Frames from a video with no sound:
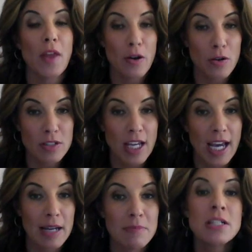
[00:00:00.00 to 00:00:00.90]
there on
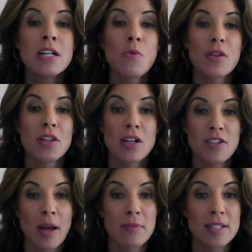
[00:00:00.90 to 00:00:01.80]
time with enough
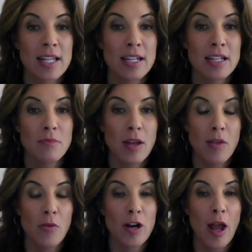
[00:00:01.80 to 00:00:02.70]
time to set up, and
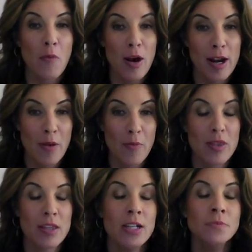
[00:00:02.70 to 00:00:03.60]
then we're not running there
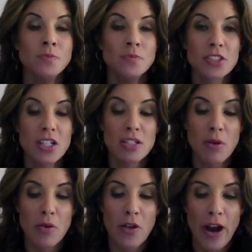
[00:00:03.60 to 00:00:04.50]
with
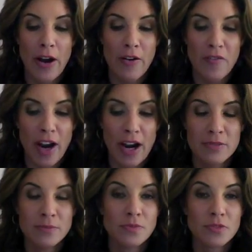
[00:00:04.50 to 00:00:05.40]
our hair on
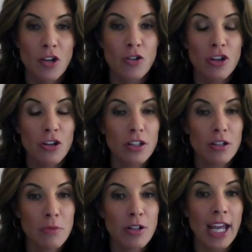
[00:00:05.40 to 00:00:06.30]
fire. So
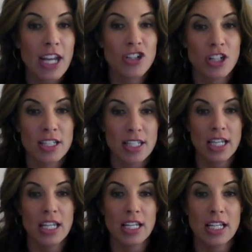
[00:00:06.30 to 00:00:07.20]
communication is
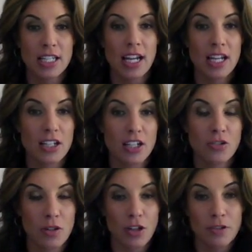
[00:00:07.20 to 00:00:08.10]
key and staying in touch
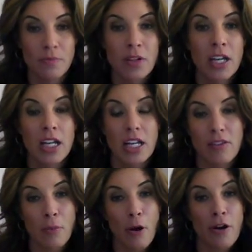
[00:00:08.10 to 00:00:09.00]
with her. If
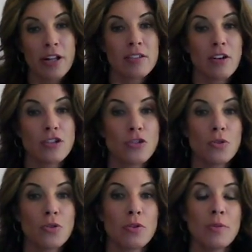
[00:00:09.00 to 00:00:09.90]
the party's 2
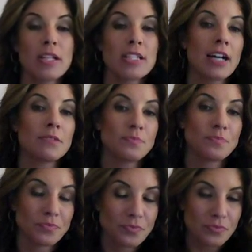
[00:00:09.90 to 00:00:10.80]
or 3 weeks out,
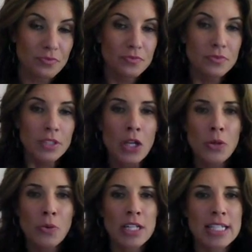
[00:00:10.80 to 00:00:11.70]

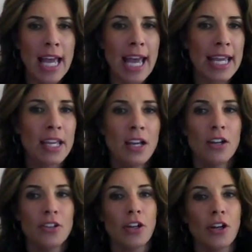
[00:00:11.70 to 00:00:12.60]
you want to say,
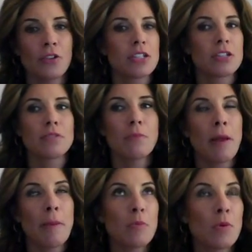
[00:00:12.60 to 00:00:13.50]
just
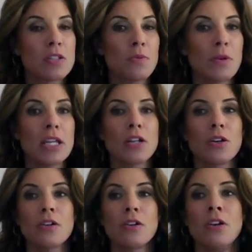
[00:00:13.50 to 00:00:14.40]
maybe once a week
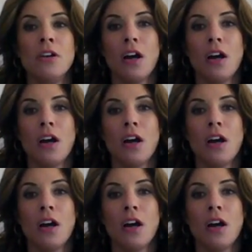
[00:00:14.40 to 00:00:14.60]
or